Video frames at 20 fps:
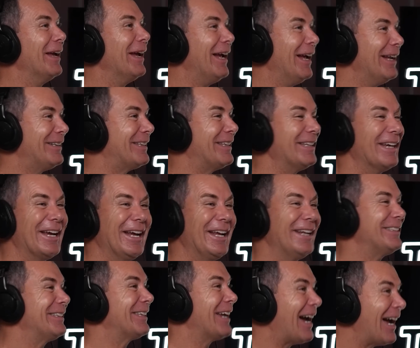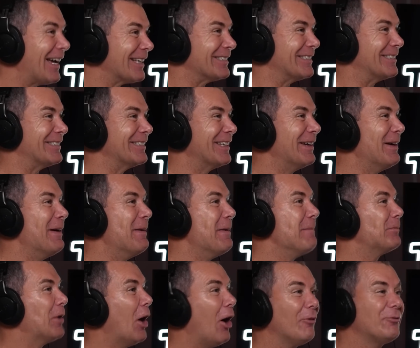It does.
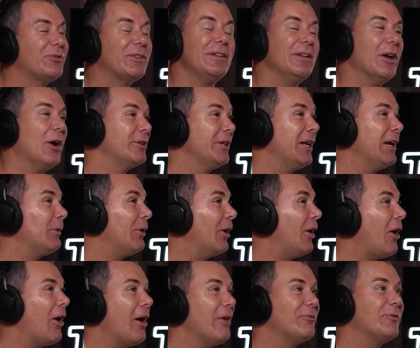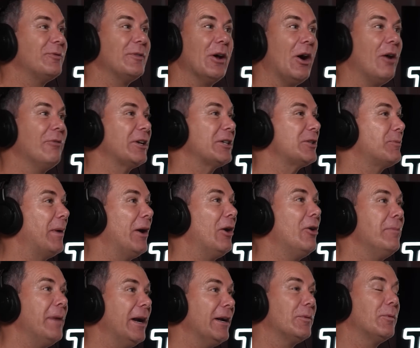I've
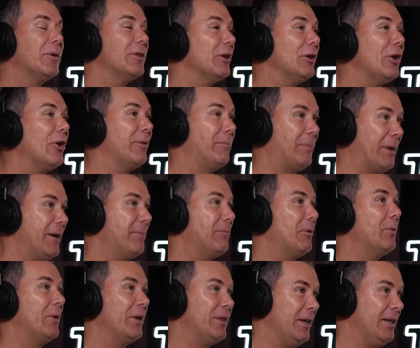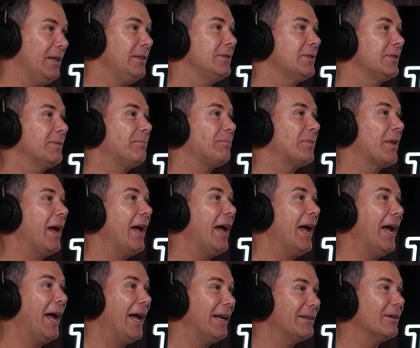experimented with a lot of people with this,
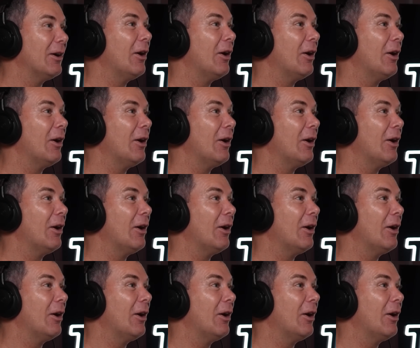and